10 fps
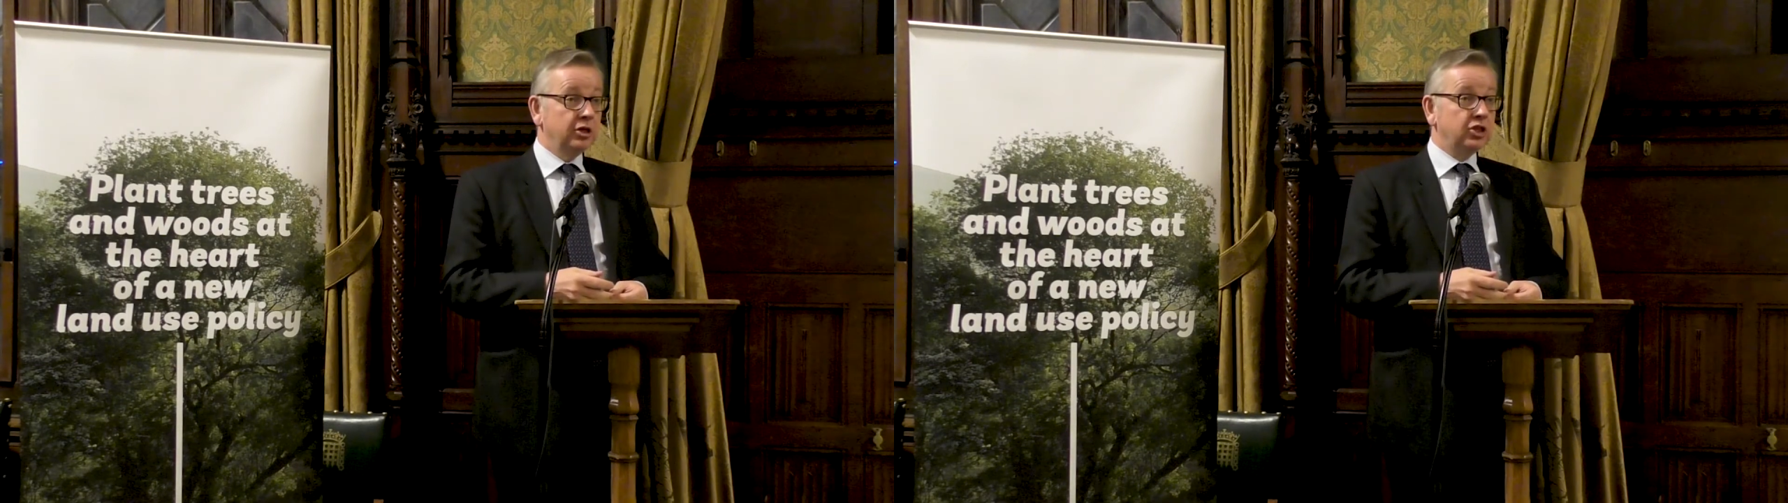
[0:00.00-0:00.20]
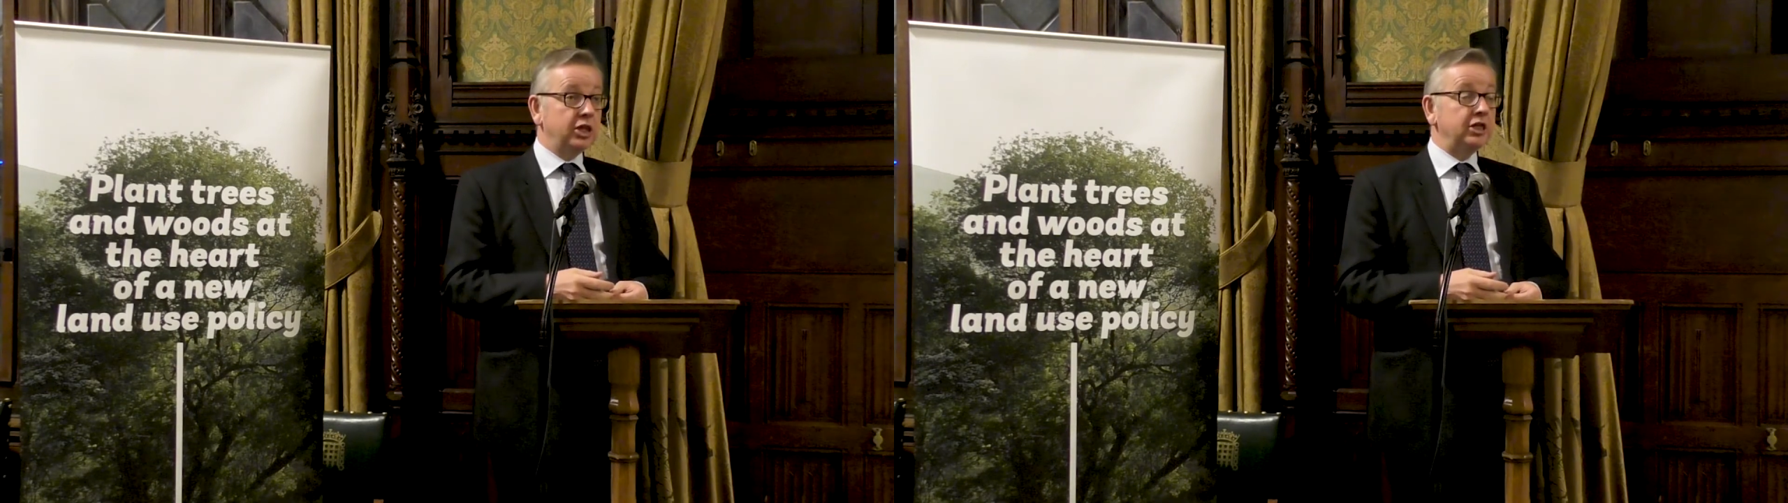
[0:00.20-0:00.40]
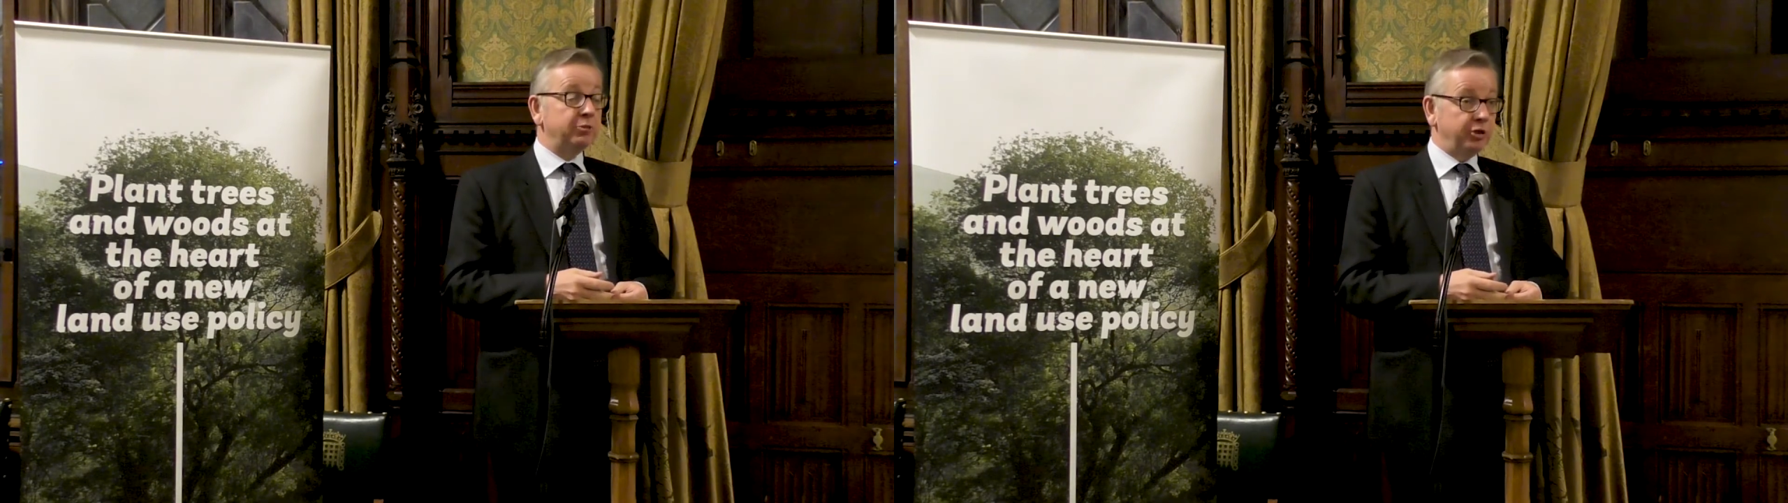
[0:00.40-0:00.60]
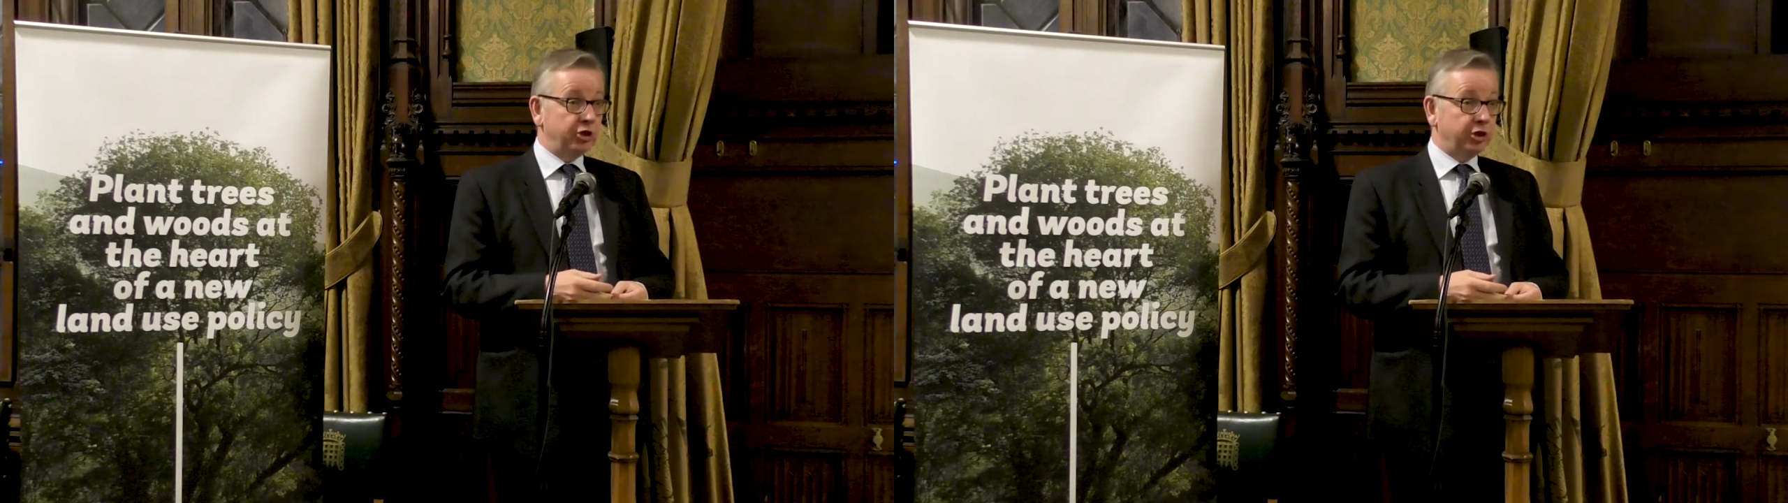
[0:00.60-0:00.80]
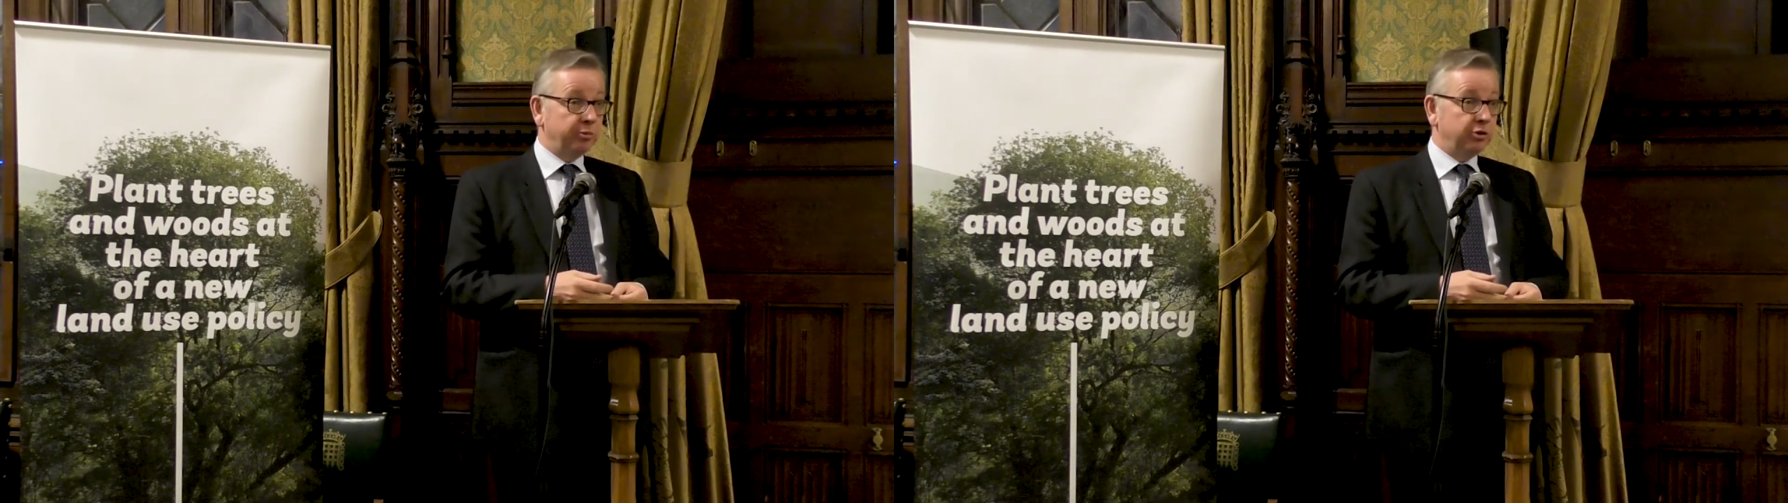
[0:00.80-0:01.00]

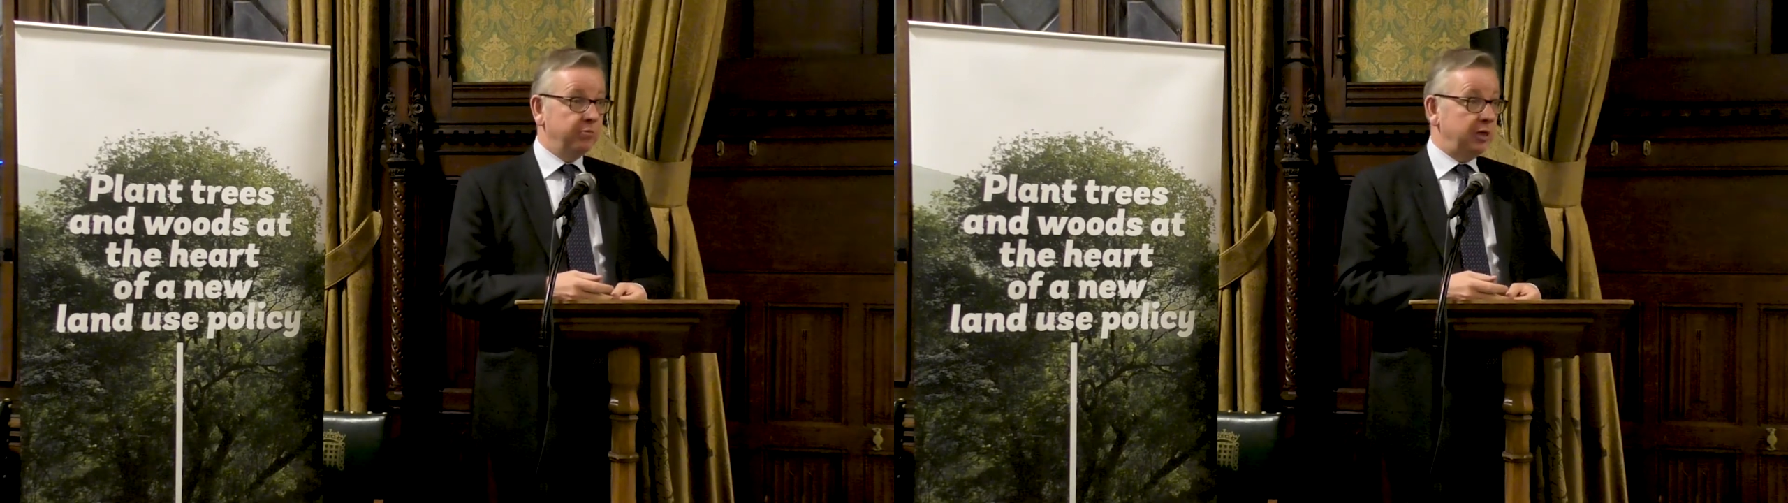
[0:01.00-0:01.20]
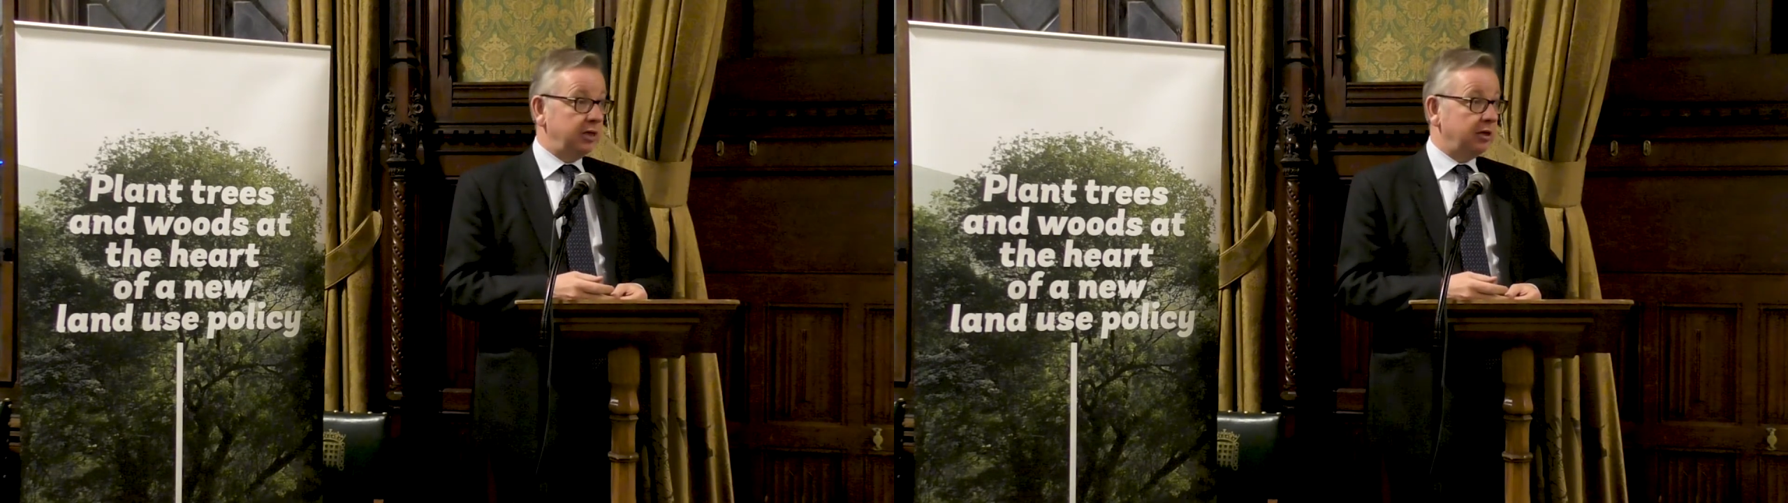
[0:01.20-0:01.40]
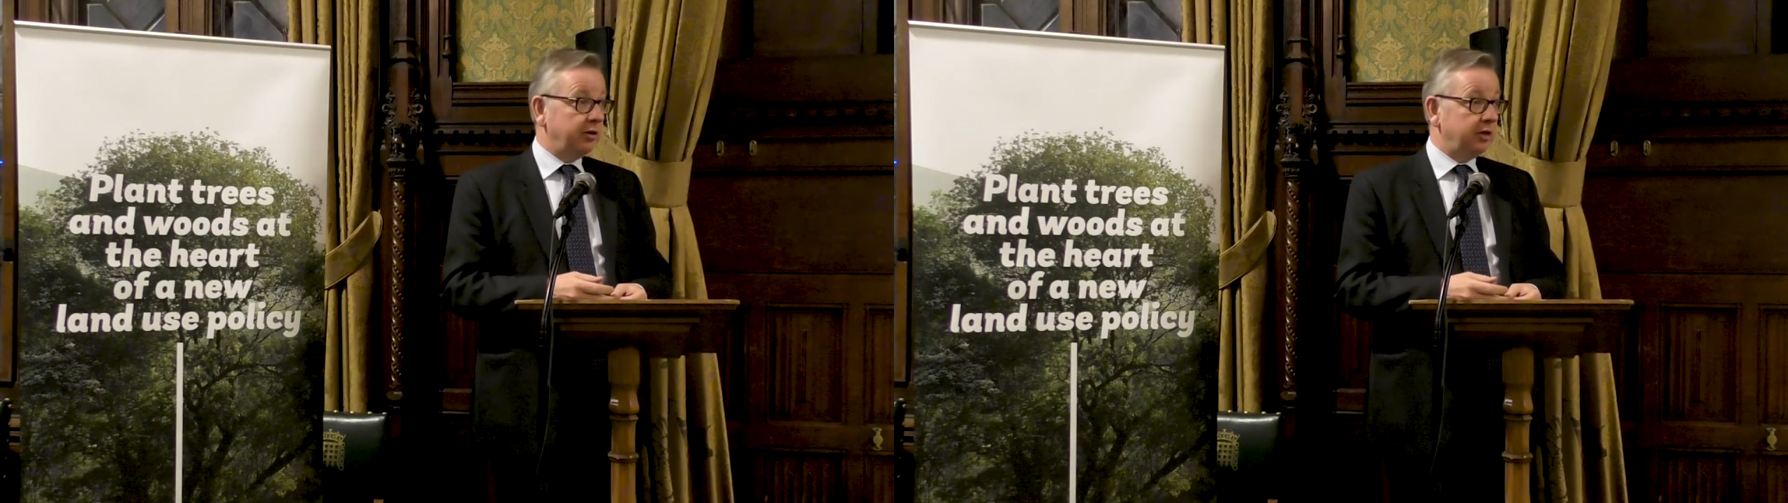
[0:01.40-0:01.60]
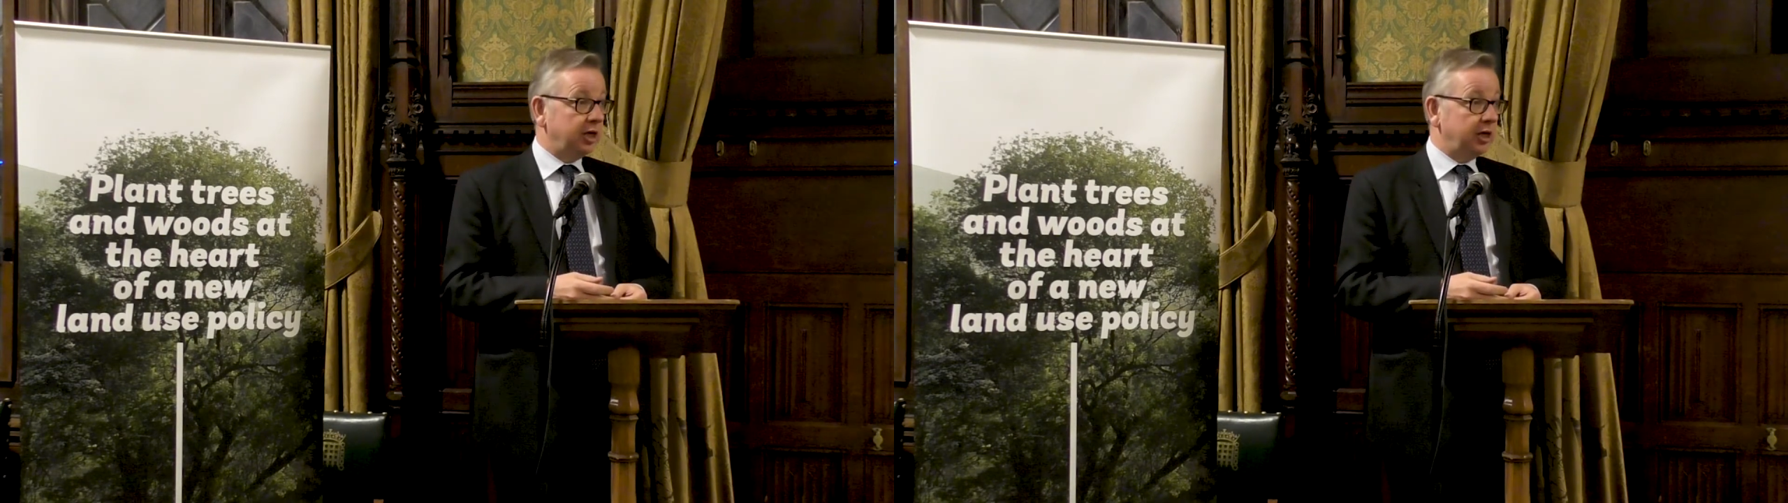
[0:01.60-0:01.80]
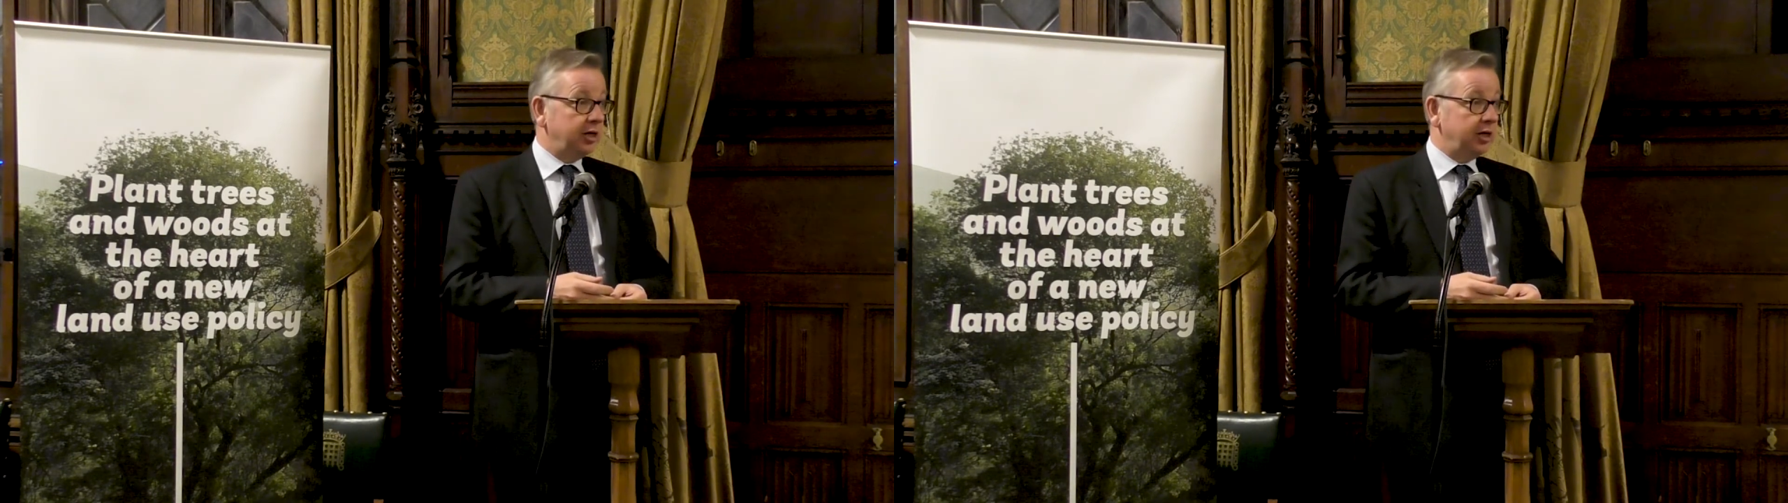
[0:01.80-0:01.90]
statesmanship to me the other day,